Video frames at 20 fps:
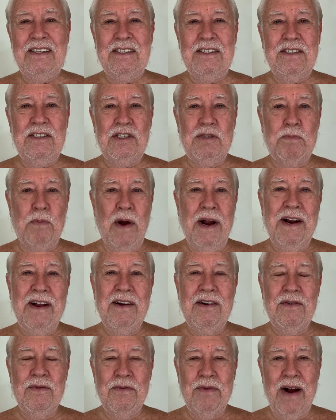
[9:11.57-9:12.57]
Spread
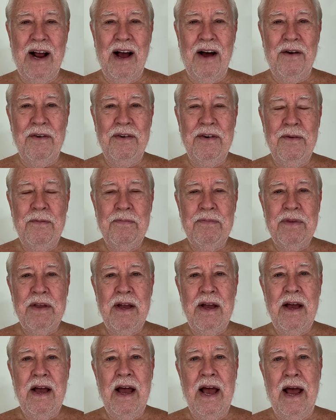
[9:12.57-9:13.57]
it around
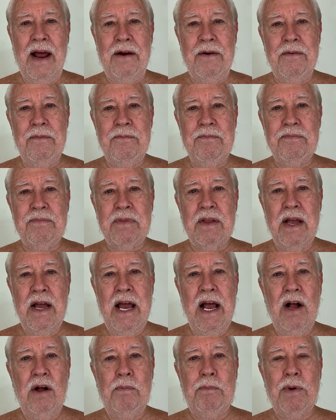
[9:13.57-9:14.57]
and
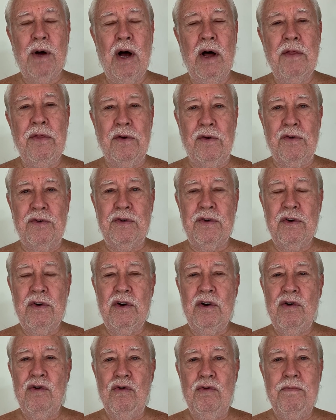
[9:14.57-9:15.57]
help others
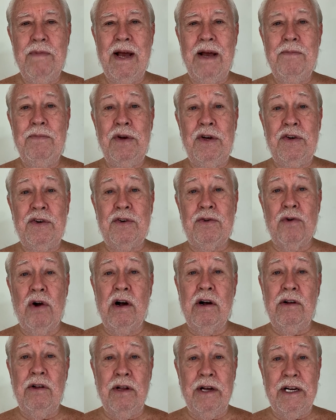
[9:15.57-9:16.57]
who may be
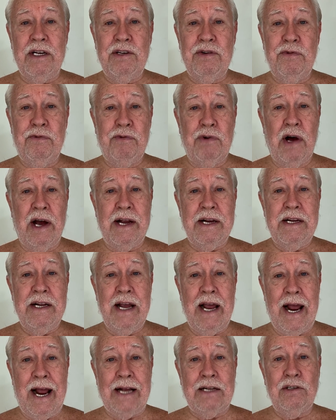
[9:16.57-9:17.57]
struggling to find
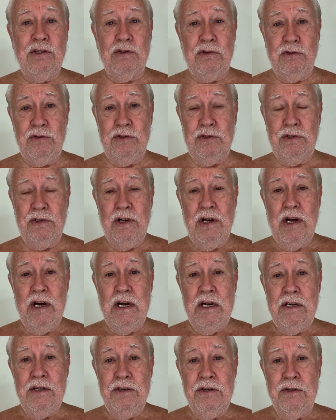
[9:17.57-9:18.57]
the answers
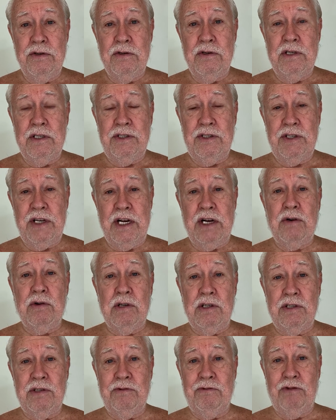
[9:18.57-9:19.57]
to the
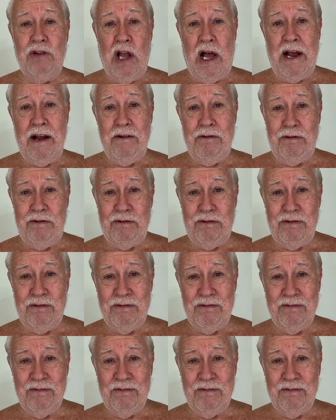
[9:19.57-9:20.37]
secrets of life.